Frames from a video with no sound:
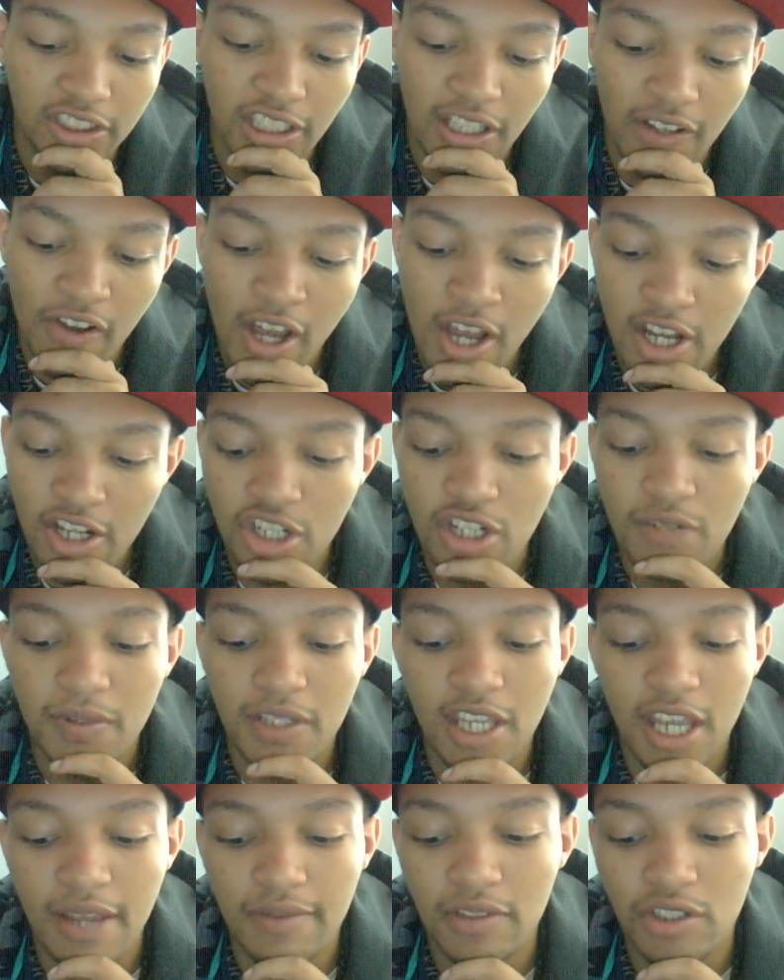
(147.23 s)
and stuff, she
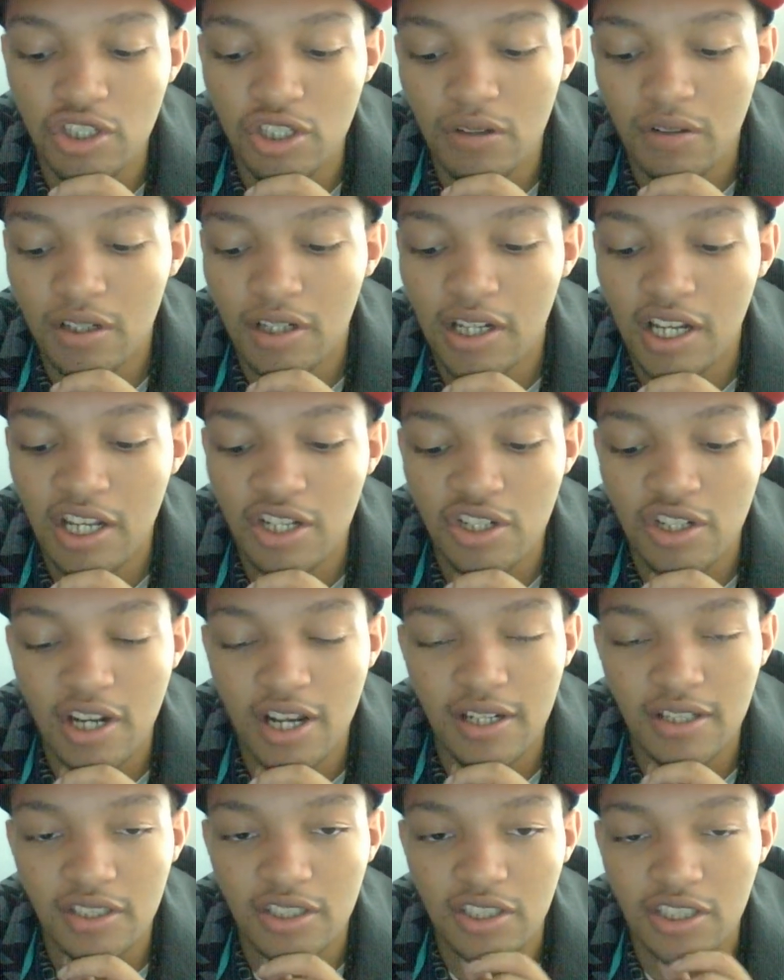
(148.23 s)
began the joke tonight
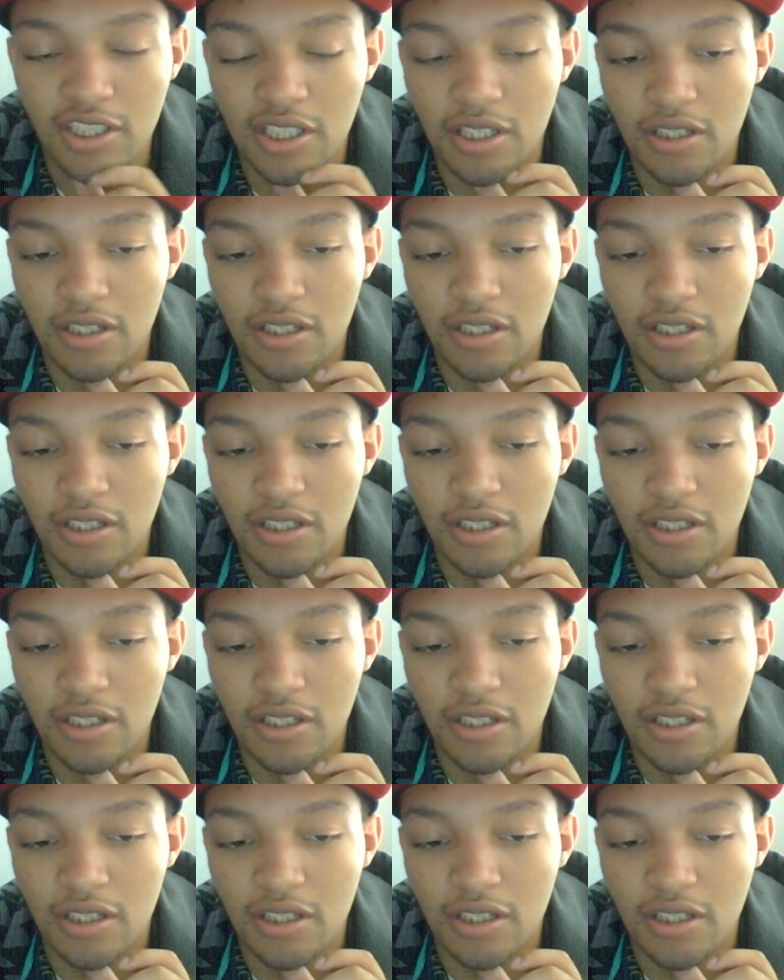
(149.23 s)
trying to